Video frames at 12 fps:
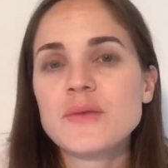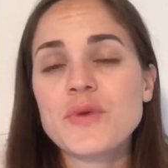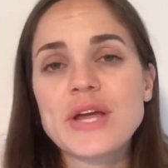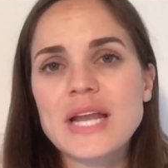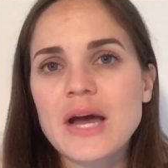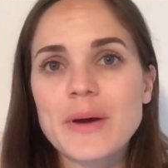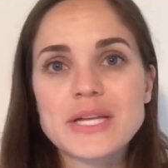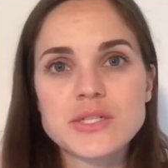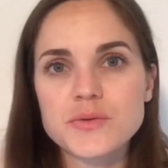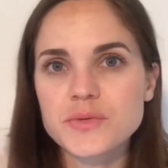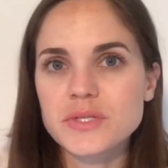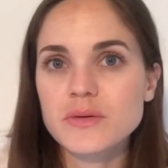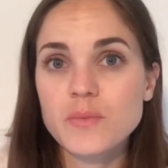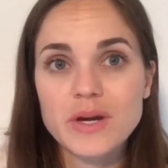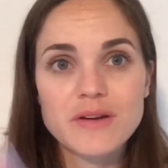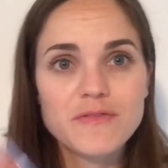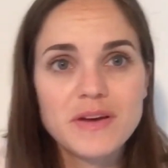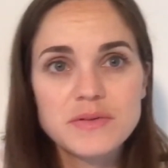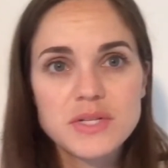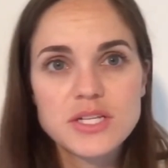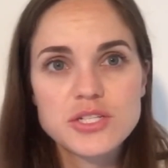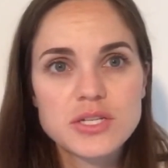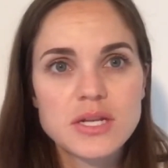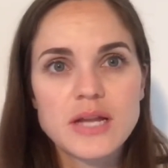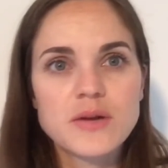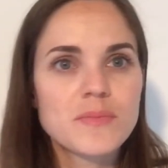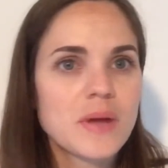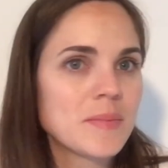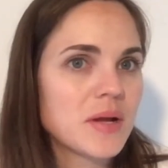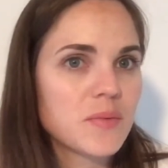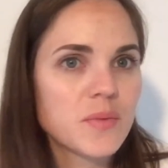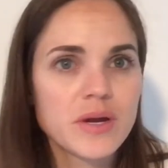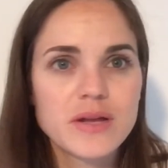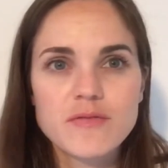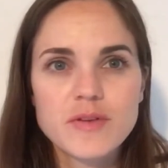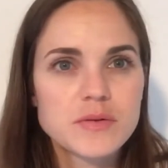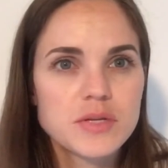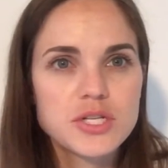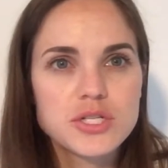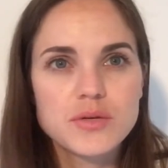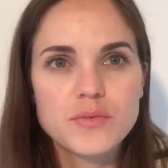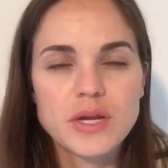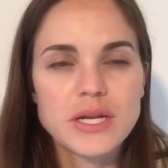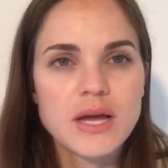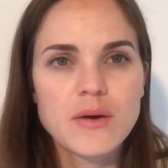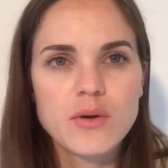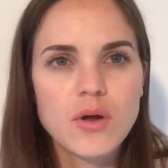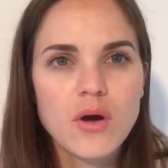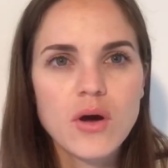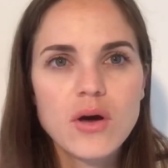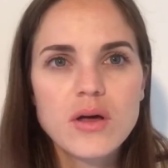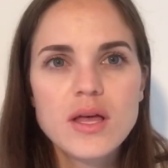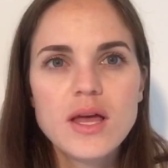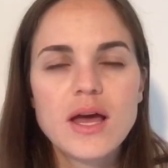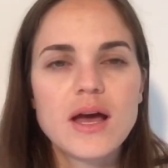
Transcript: Right now I don't really wear foundation. I'm not wearing foundation right now at all.